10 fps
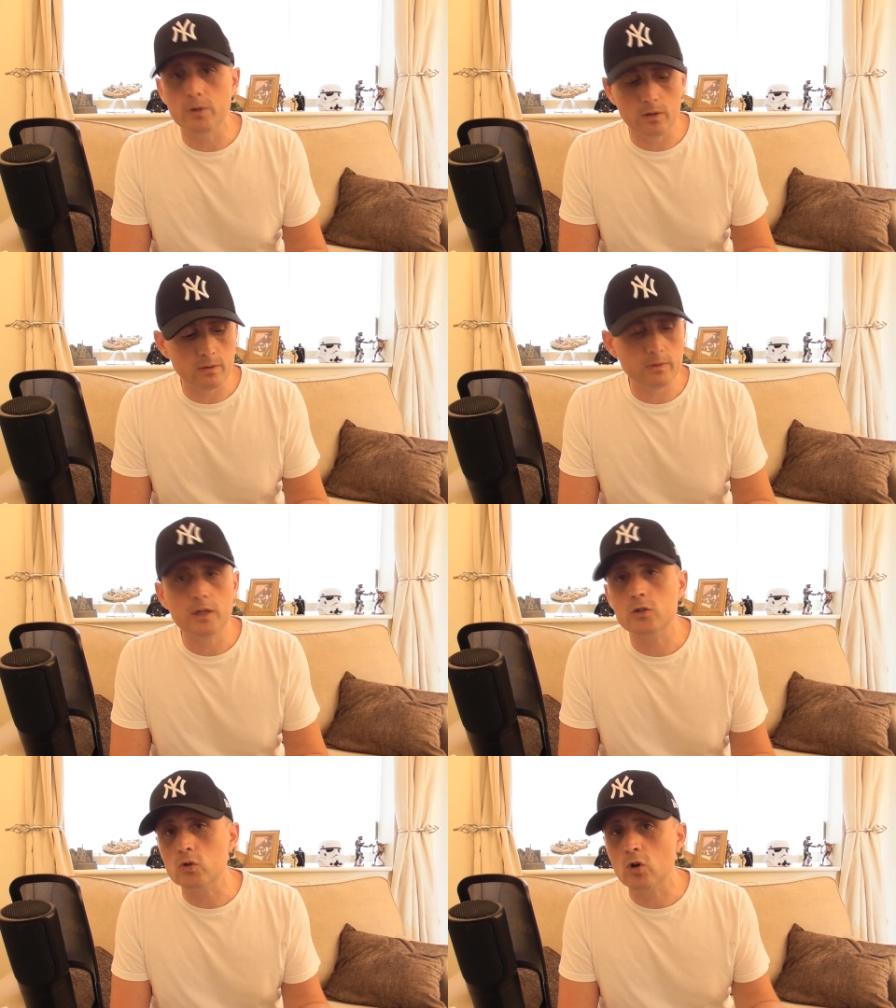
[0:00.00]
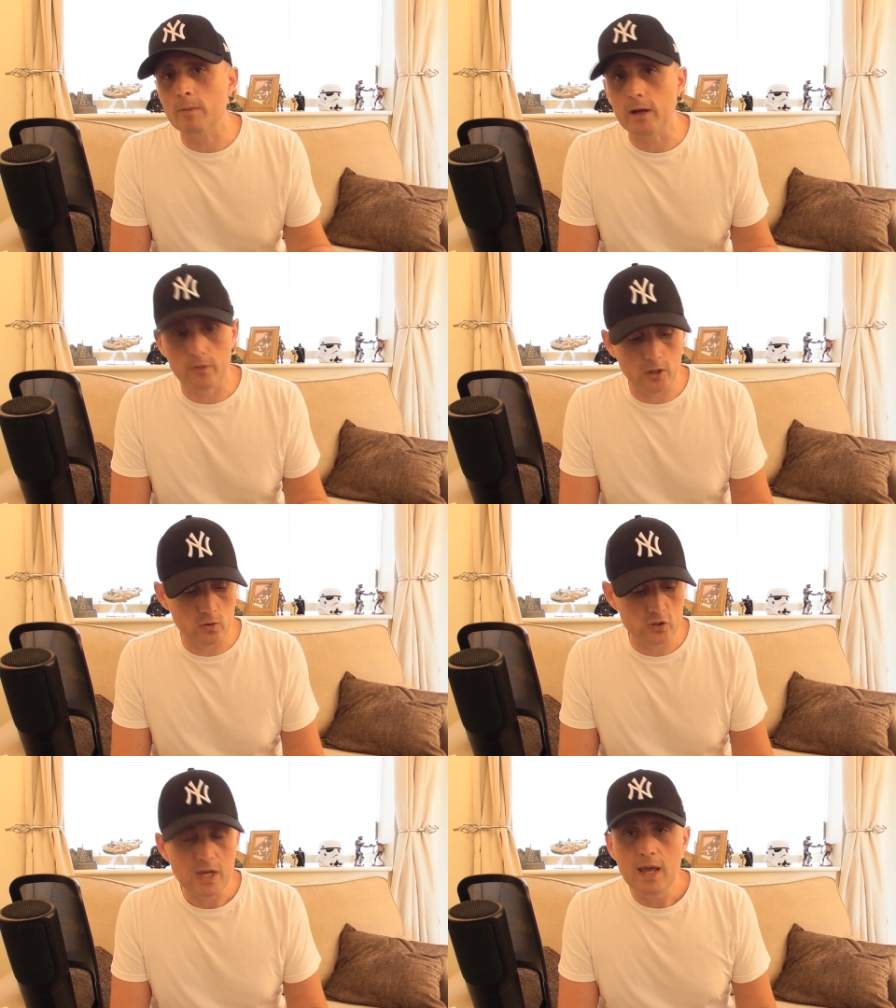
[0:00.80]
but you could talk about
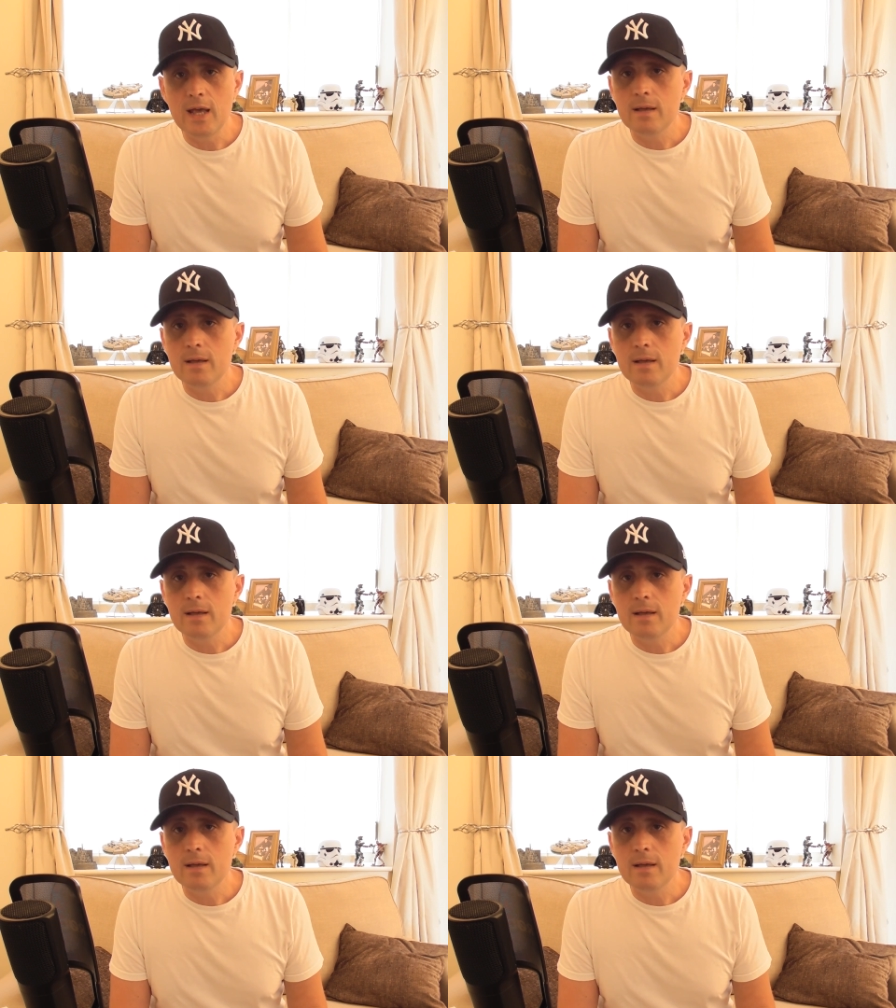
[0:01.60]
those.